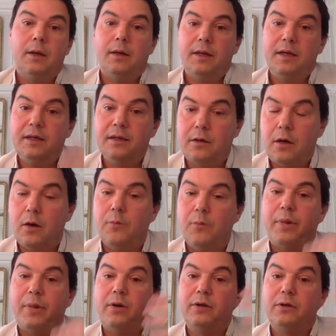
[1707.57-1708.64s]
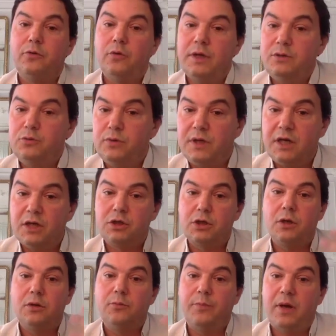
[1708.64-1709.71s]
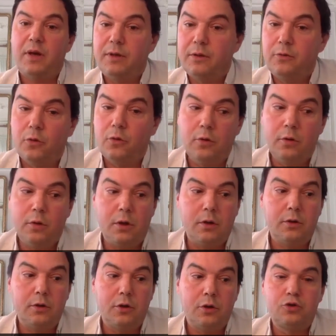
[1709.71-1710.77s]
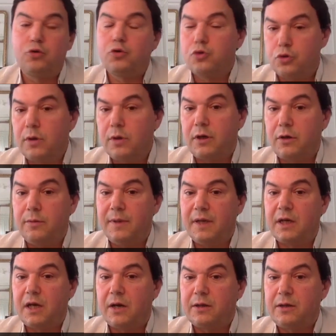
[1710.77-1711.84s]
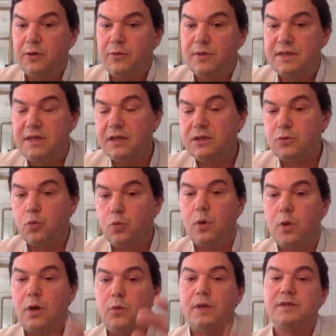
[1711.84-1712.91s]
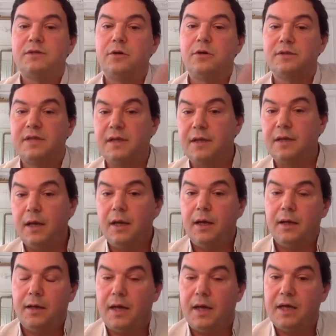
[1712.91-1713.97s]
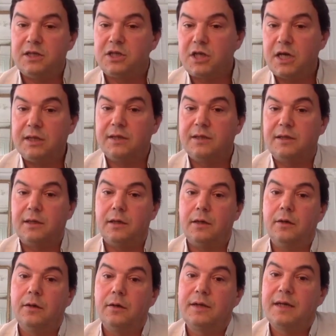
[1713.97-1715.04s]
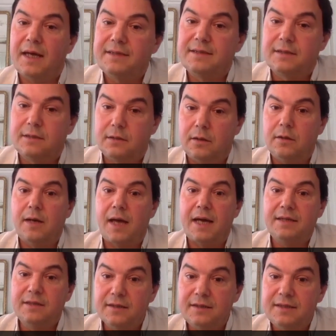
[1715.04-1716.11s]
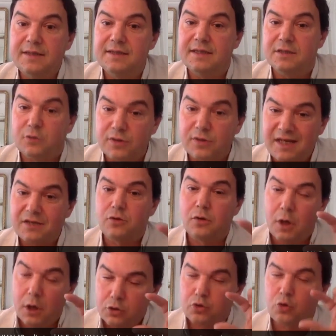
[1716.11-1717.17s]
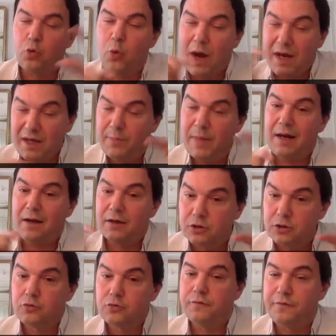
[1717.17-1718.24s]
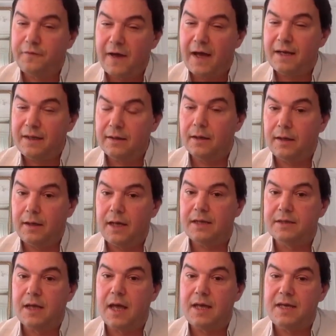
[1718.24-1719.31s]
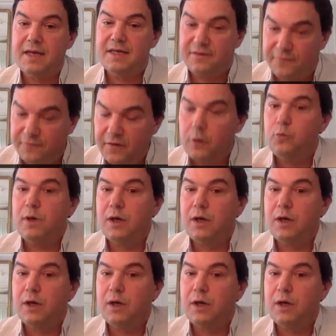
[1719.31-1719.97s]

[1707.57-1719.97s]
income, parental education, parental uh, socioeconomic characteristics rather than ancient uh, caste uh, identity. So there's the right balance to find, and uh, is very